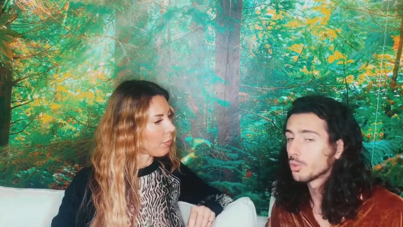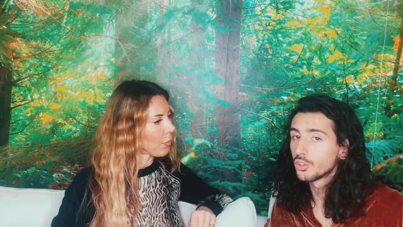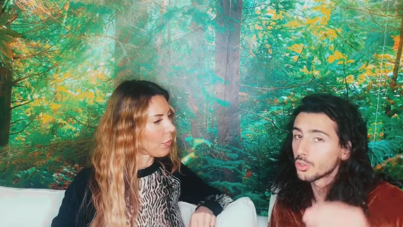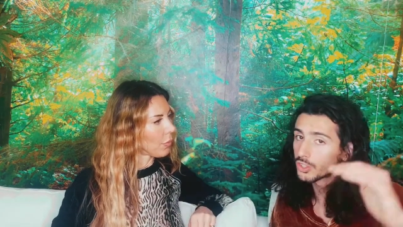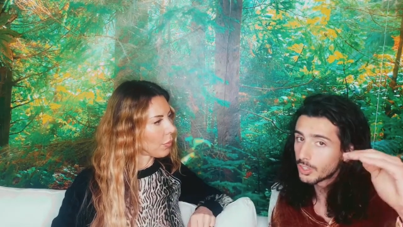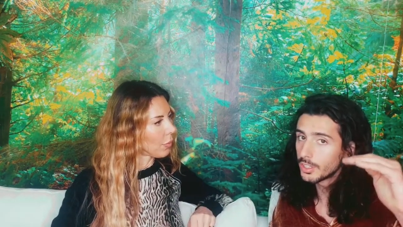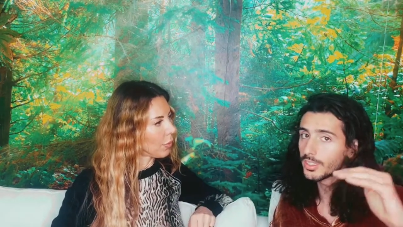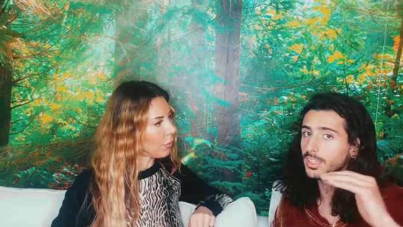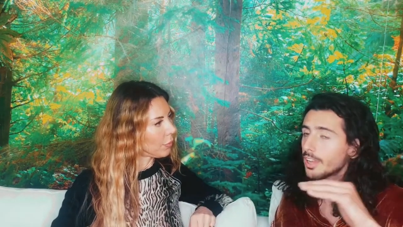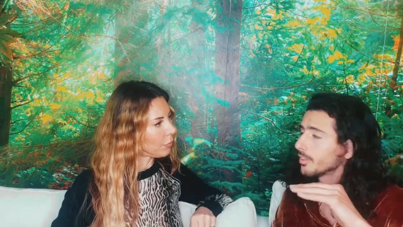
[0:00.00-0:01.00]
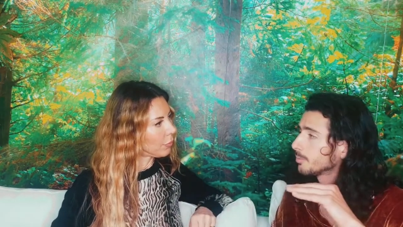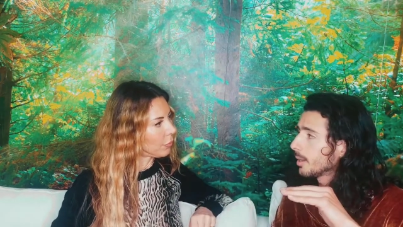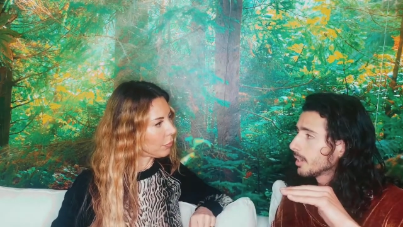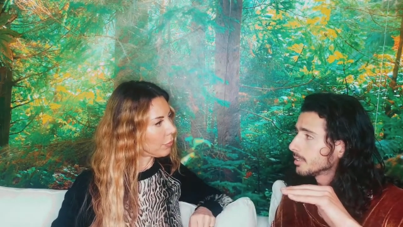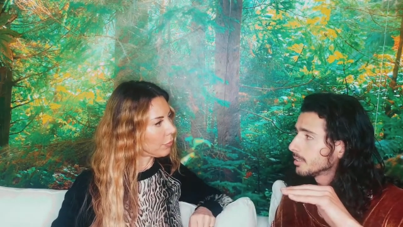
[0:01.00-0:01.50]
Speaker 1: those 13 life
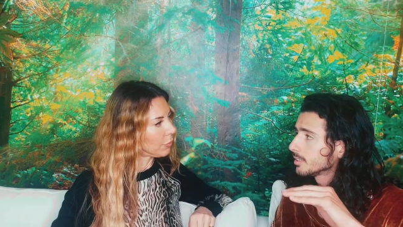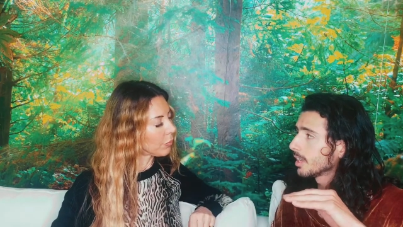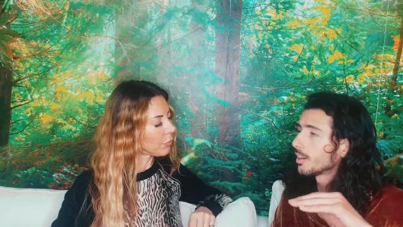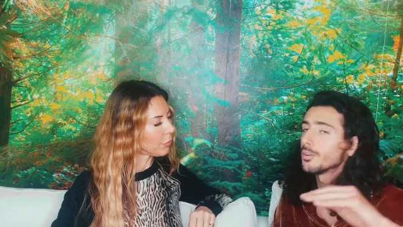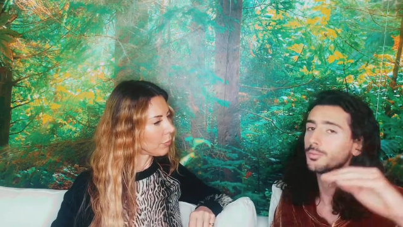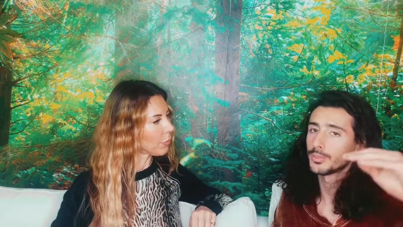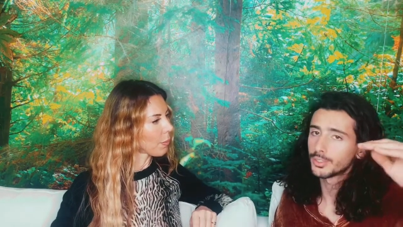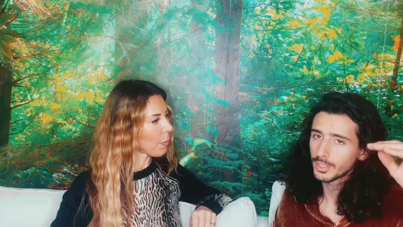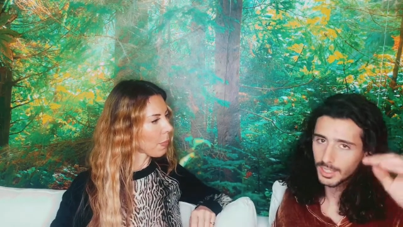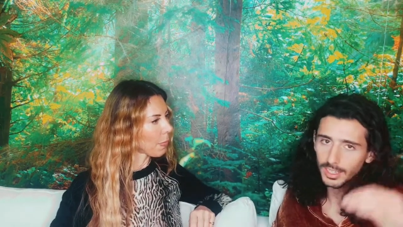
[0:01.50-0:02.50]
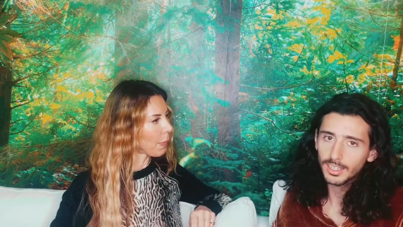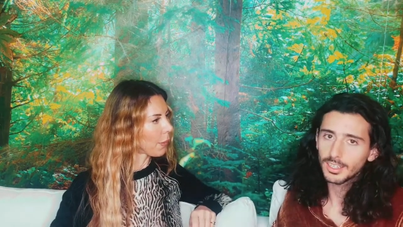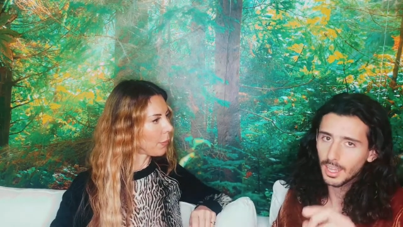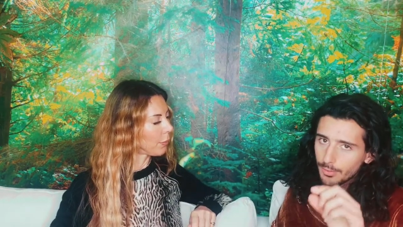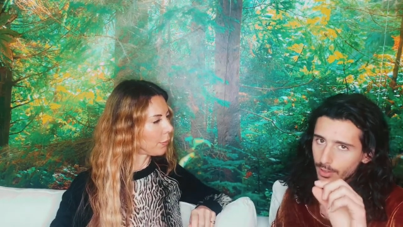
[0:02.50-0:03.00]
advices are. He
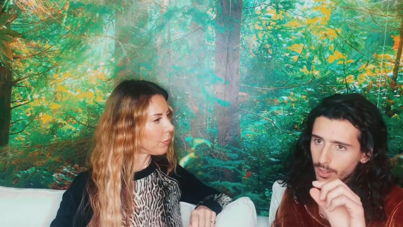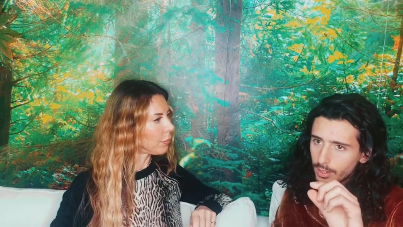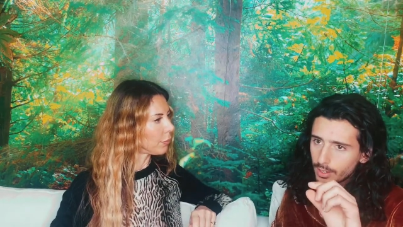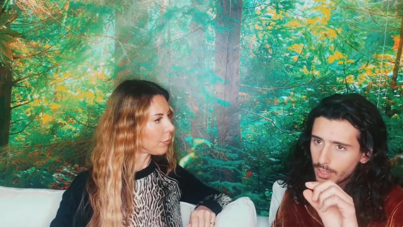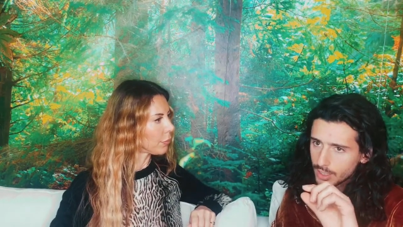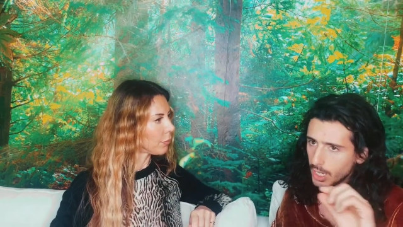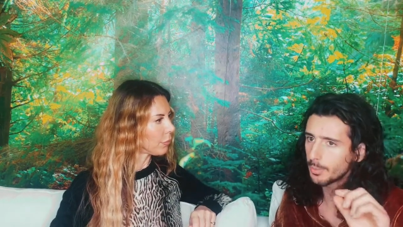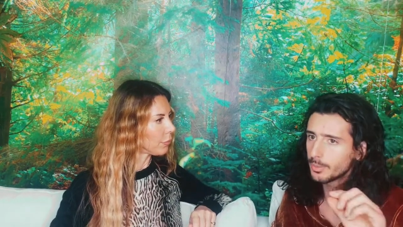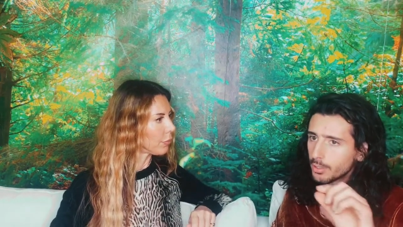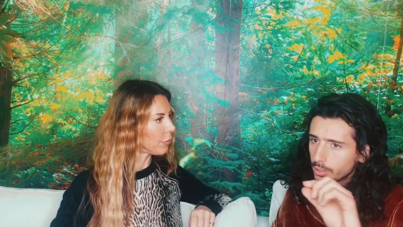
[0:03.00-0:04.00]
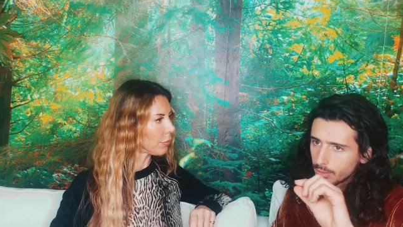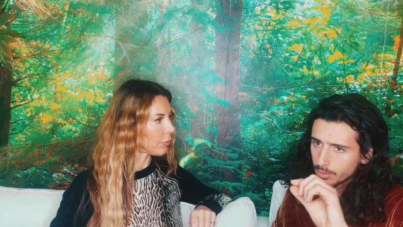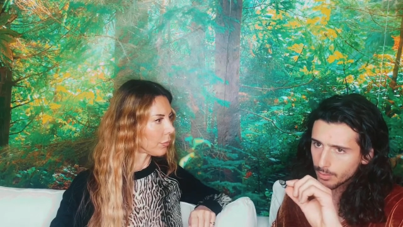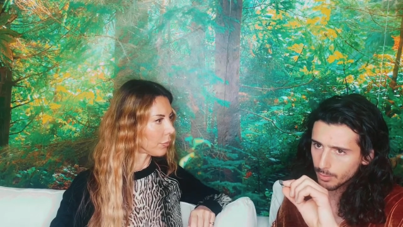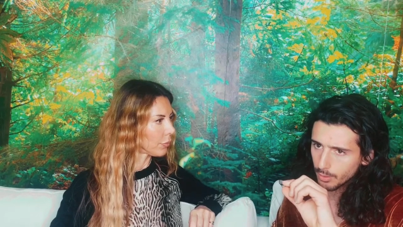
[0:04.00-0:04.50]
gave a, a chapter
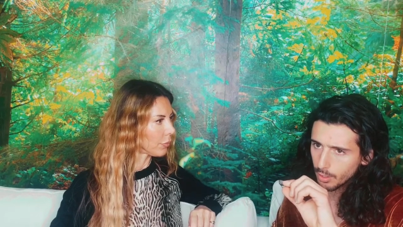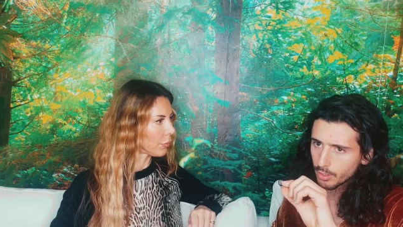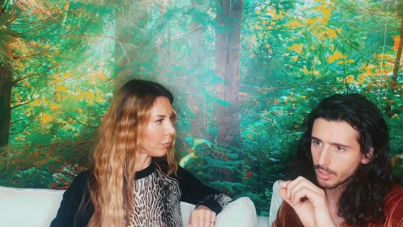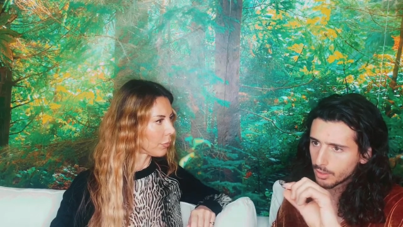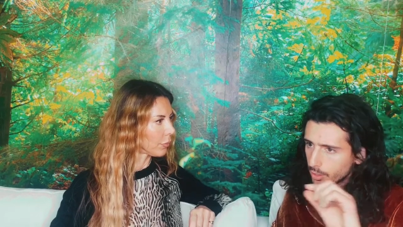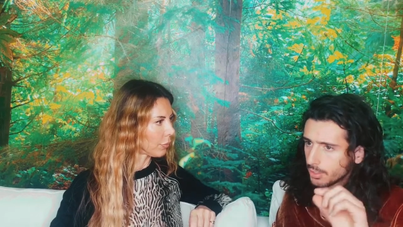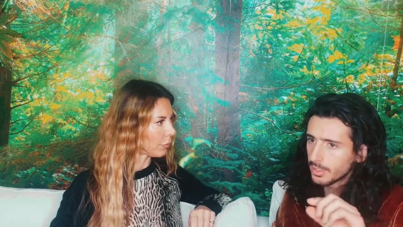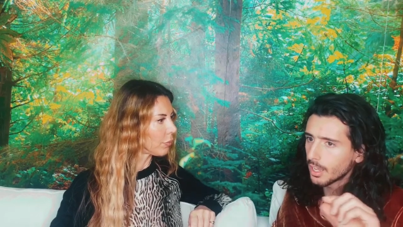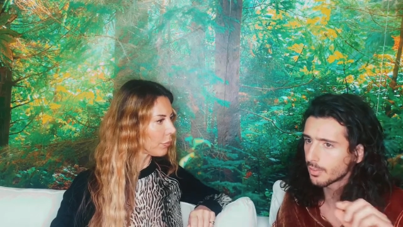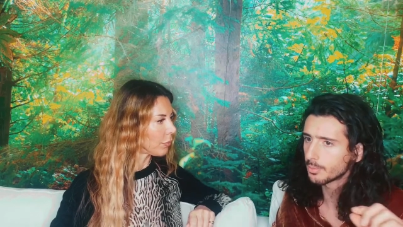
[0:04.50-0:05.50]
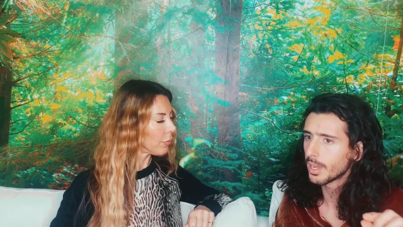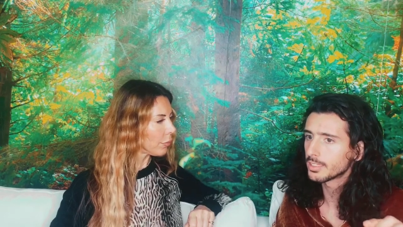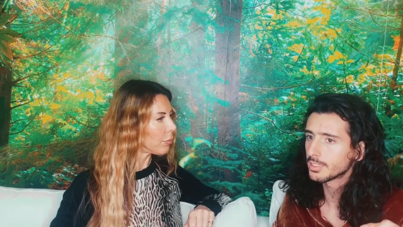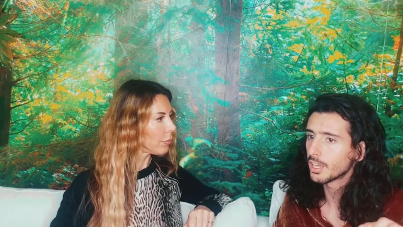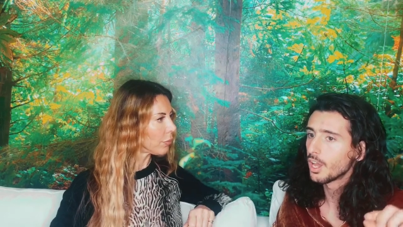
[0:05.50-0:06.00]
on the 13 life
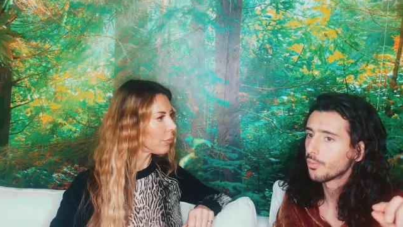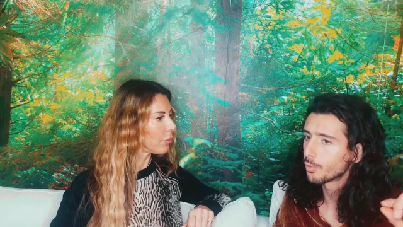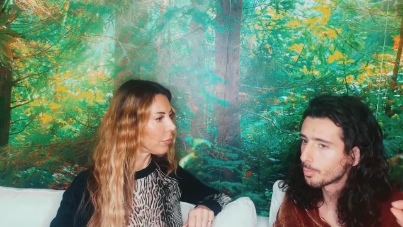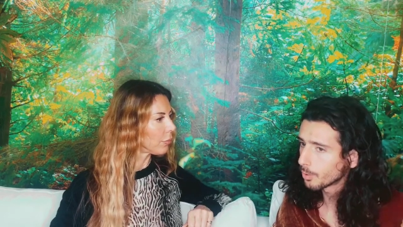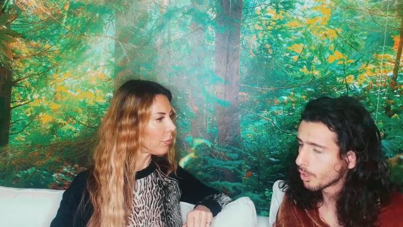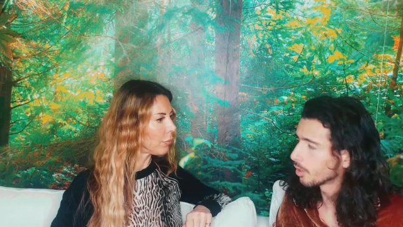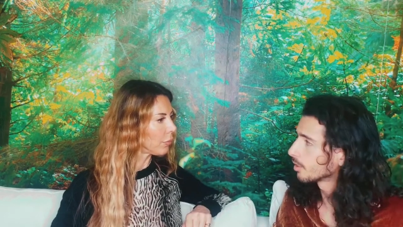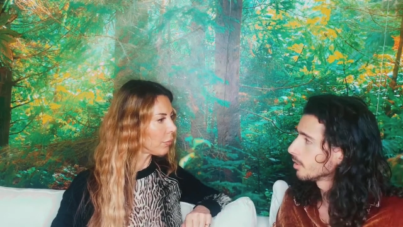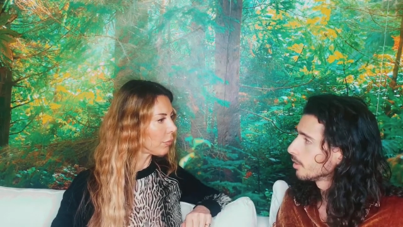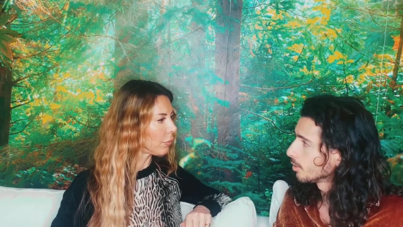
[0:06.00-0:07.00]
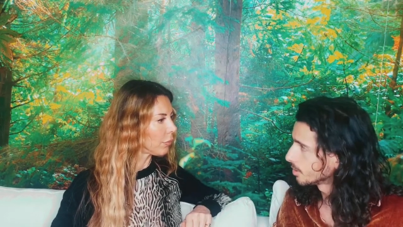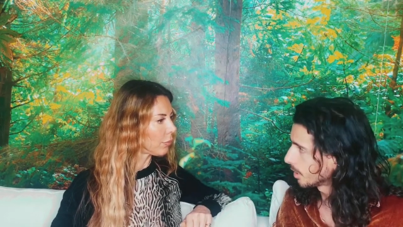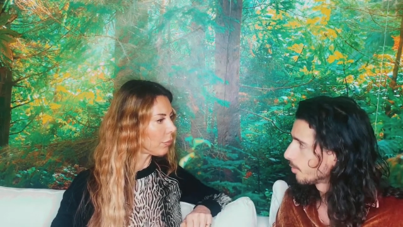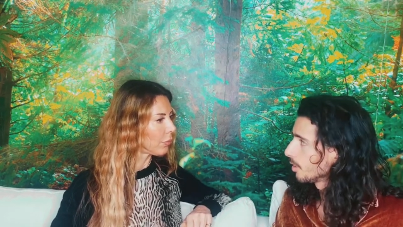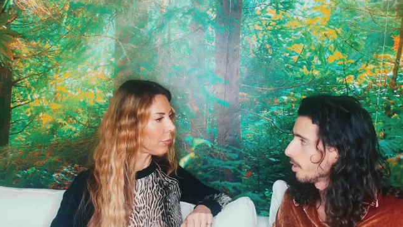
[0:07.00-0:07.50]
advices for prolonging
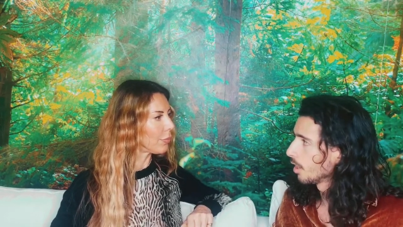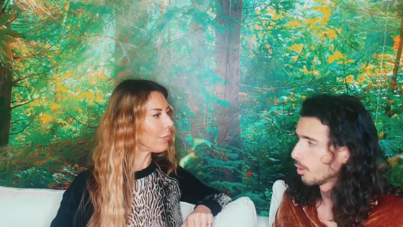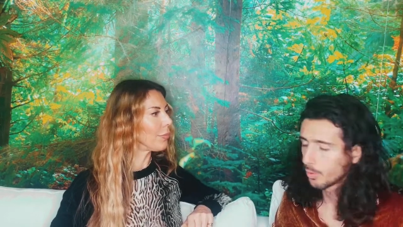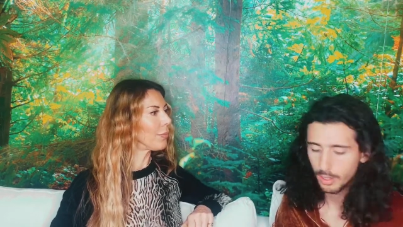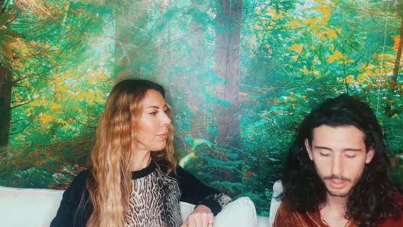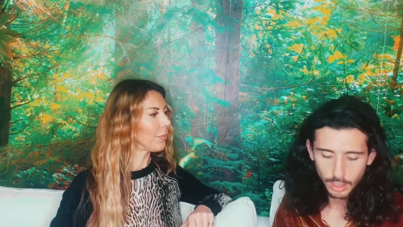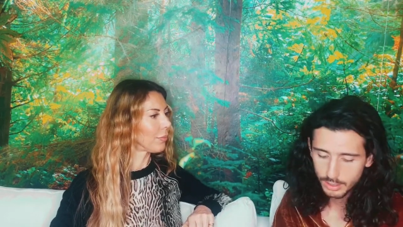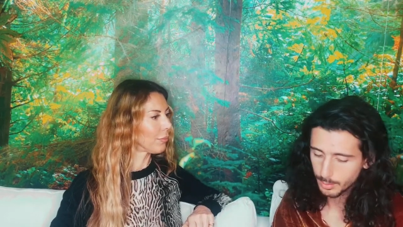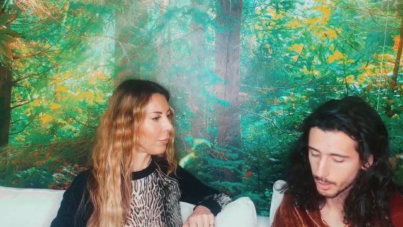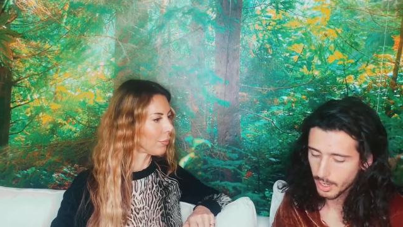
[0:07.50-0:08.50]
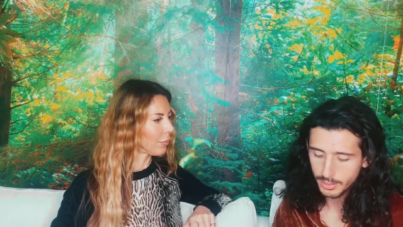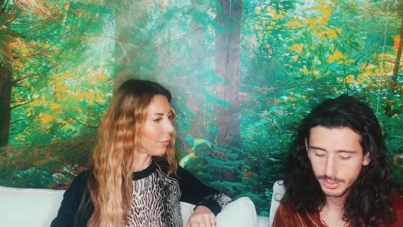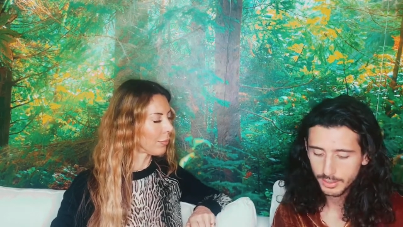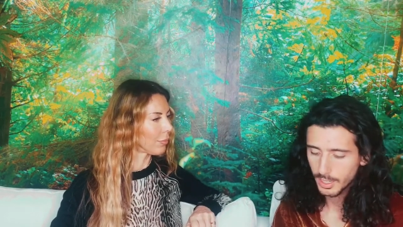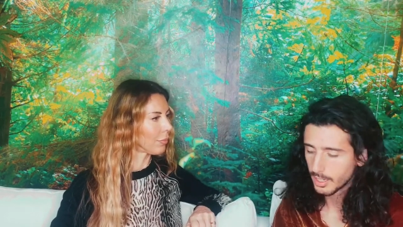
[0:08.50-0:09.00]
longevity, mm. where he mm. talks about
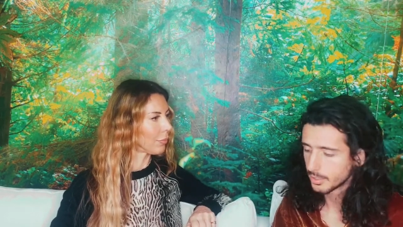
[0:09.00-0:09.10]
exercise,